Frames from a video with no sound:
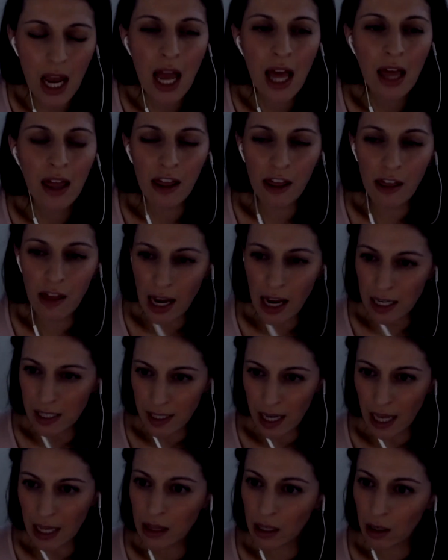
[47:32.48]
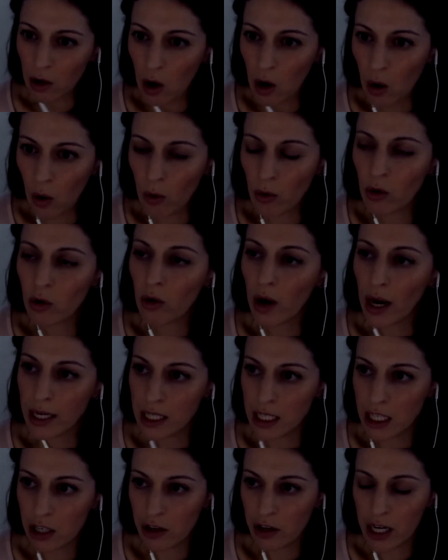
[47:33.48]
They set their own
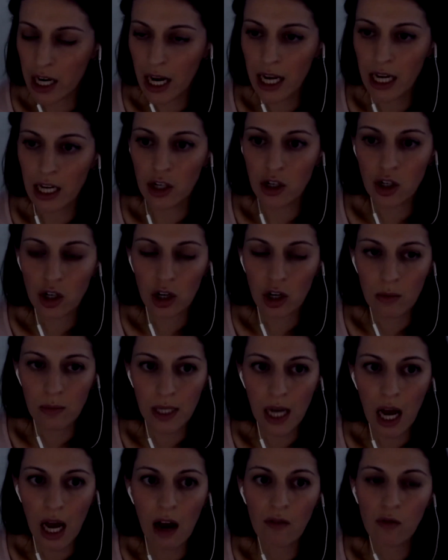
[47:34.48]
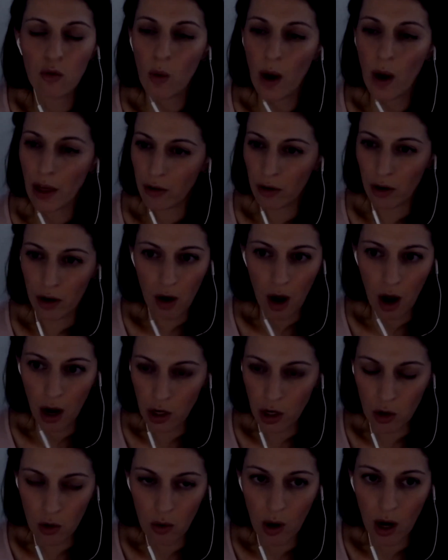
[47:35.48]
criteria in terms of whether or not
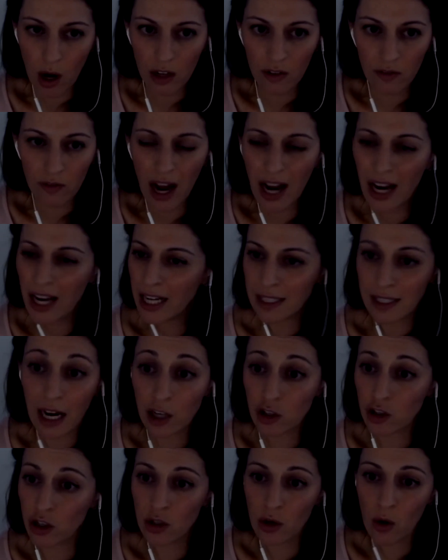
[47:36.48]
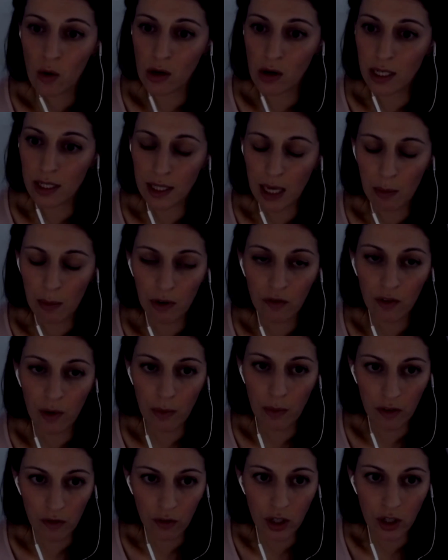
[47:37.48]
you qualify. It's actually totally separate from
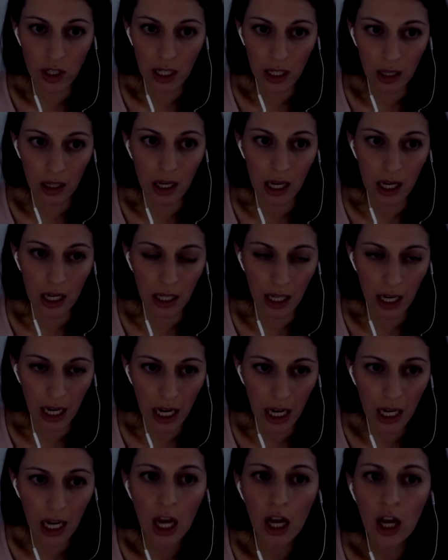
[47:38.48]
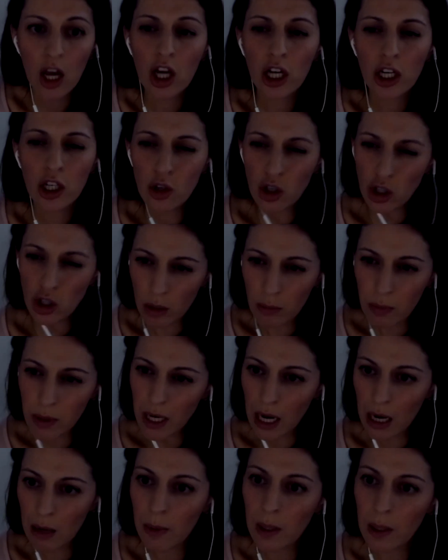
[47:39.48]
the fertility clinic. You should
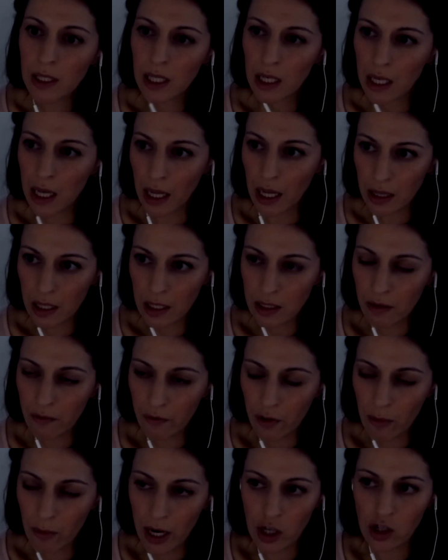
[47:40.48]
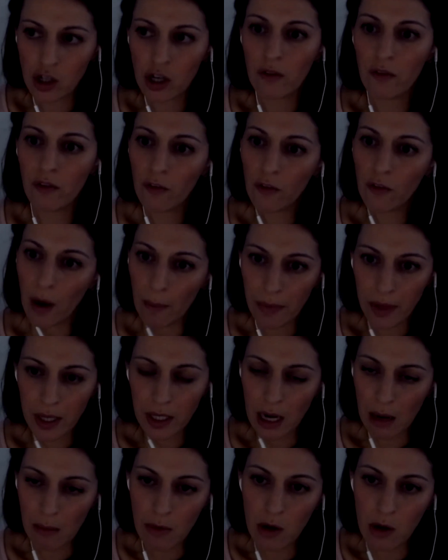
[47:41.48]
be able to get this information from the
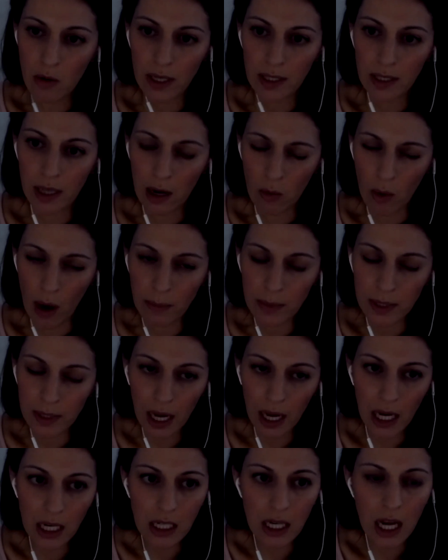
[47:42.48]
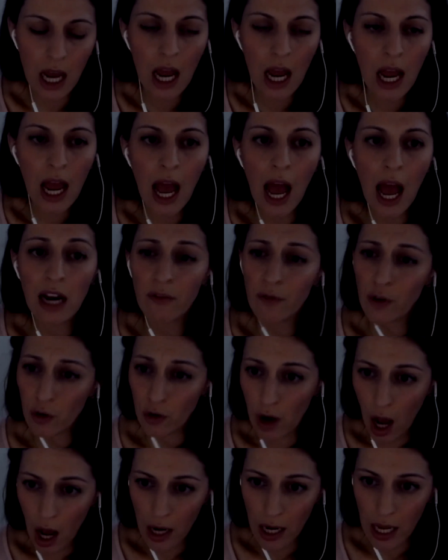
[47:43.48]
DEB-USA website. And if you're
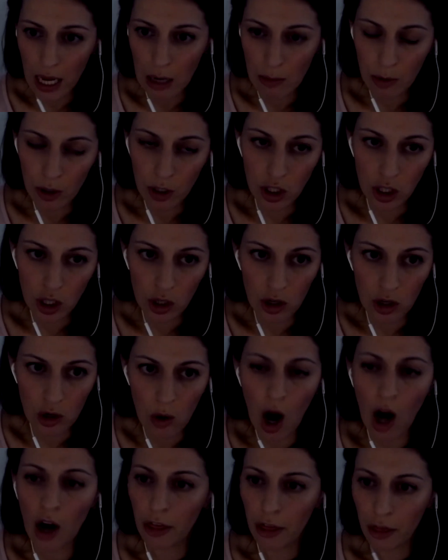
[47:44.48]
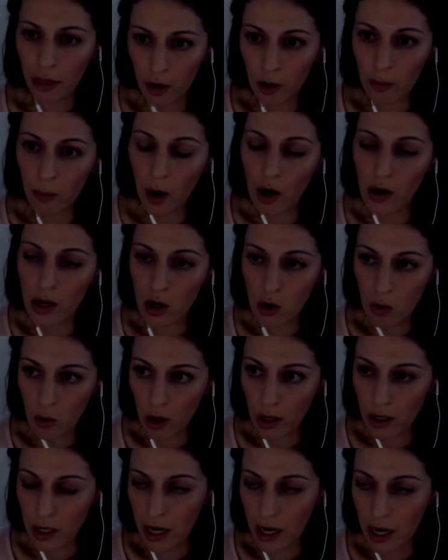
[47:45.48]
not able to, our third-party
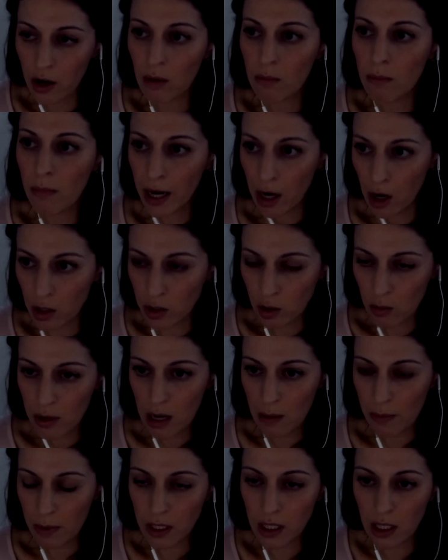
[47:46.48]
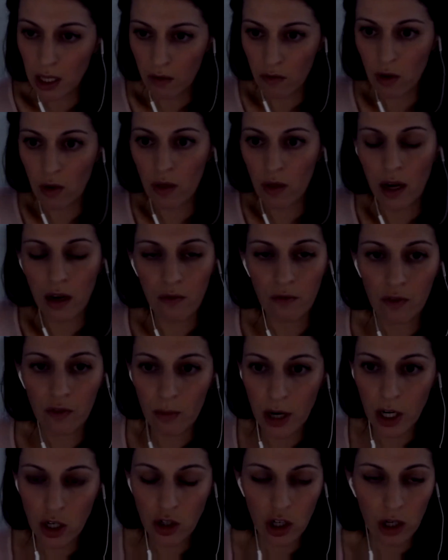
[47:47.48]
coordinator might also be able to give you that
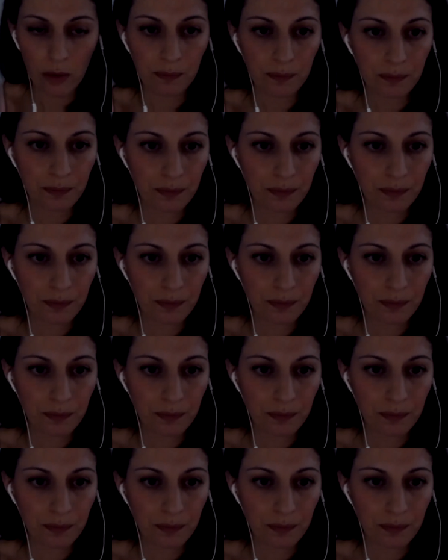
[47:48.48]
information.